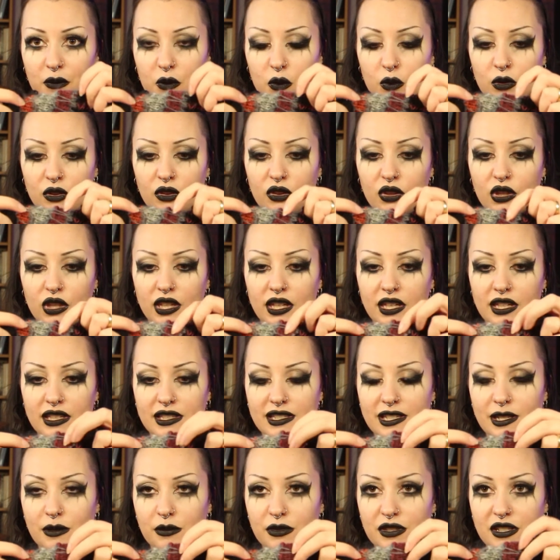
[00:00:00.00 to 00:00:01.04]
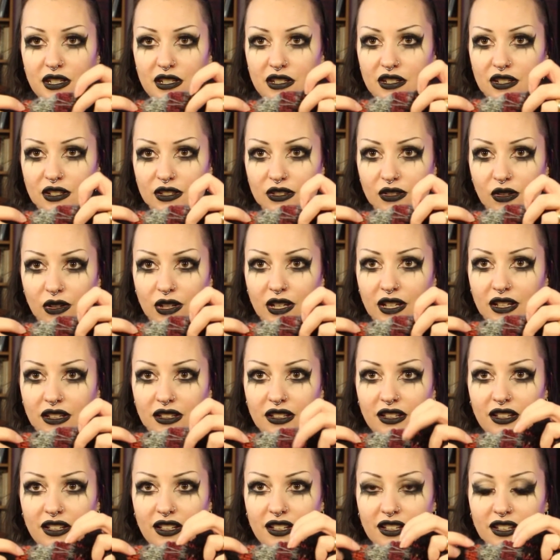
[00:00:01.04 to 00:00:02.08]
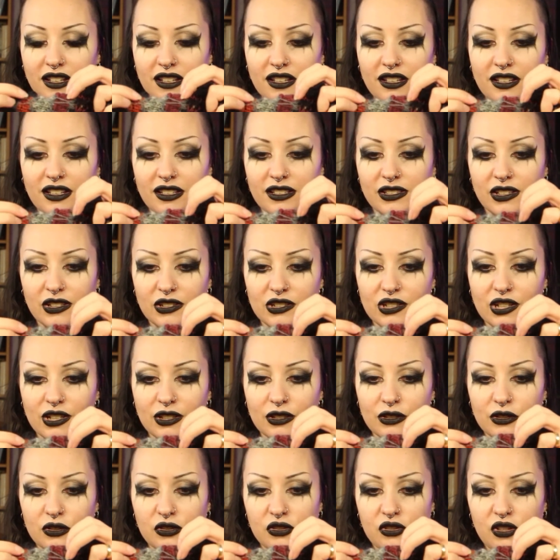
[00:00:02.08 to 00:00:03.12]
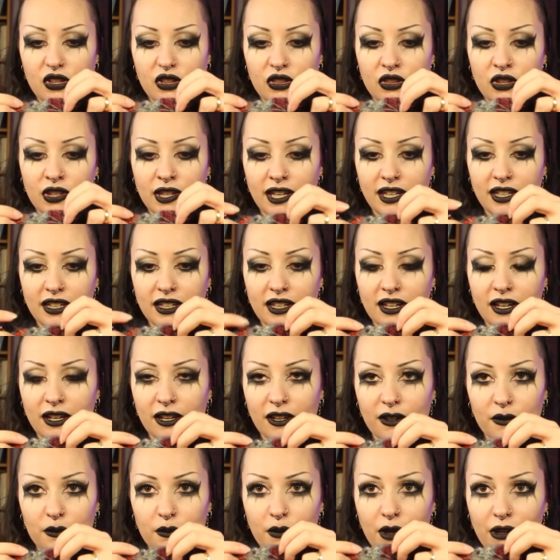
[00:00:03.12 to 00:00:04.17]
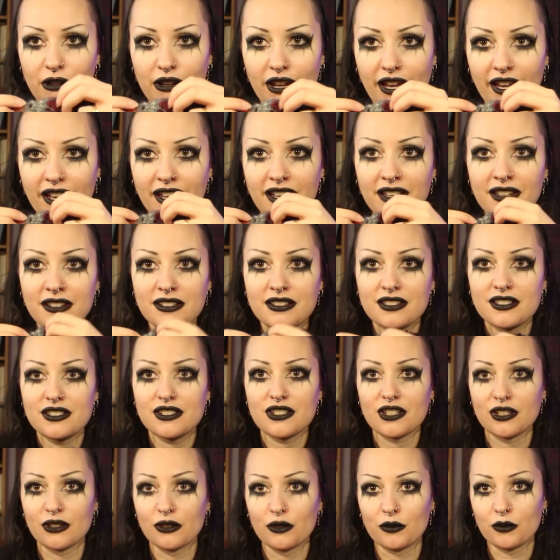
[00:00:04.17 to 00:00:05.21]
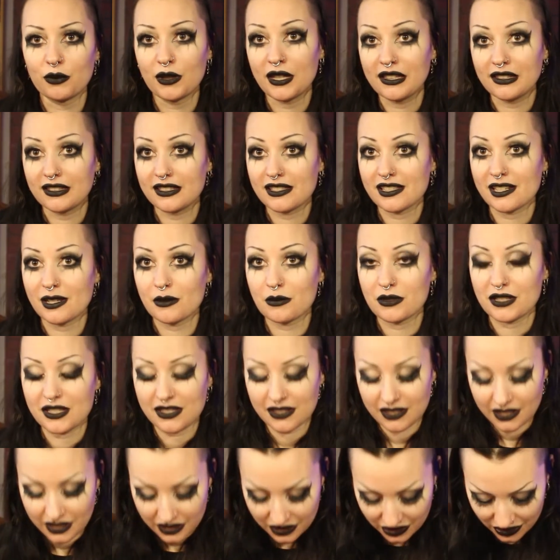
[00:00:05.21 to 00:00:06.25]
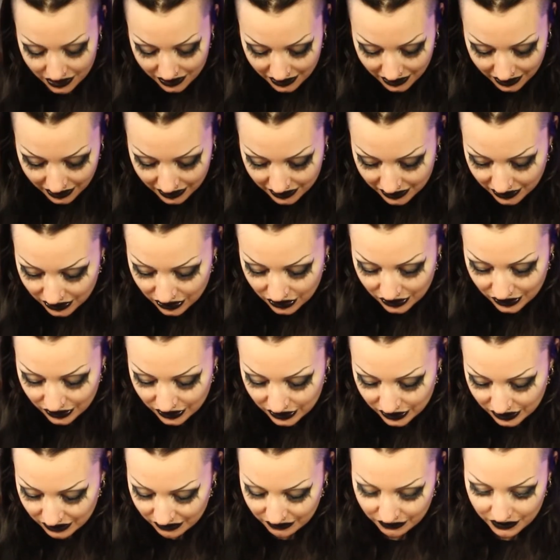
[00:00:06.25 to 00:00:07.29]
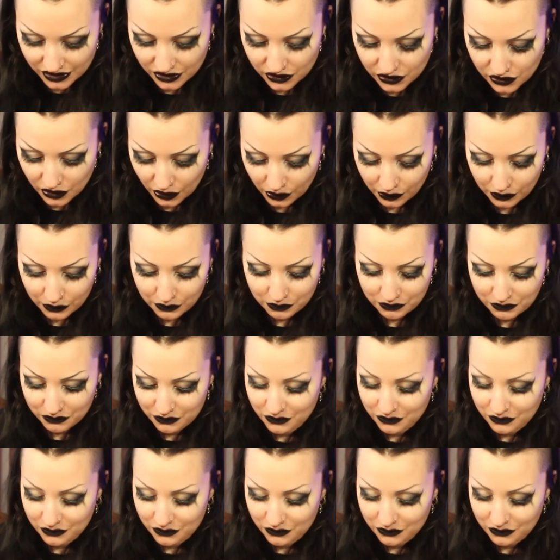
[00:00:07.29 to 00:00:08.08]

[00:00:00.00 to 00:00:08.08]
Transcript: with the slip stitches on it, because I chose the mohair to be the slip stitches and it's just so